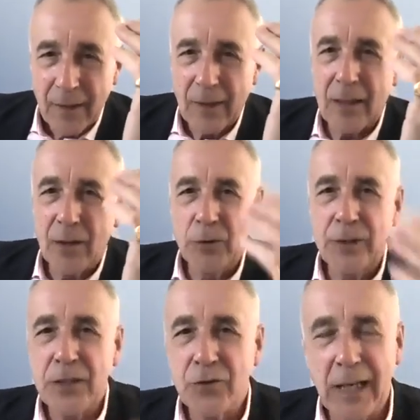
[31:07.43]
They're called
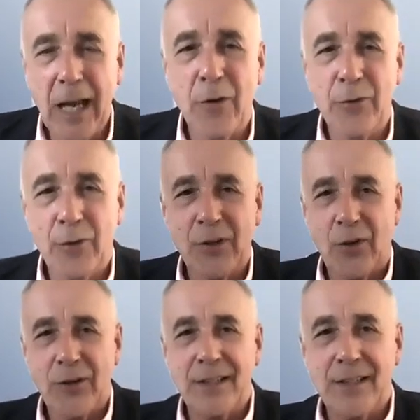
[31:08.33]
district health
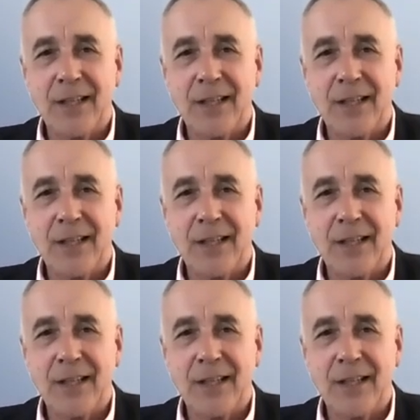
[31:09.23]
authorities.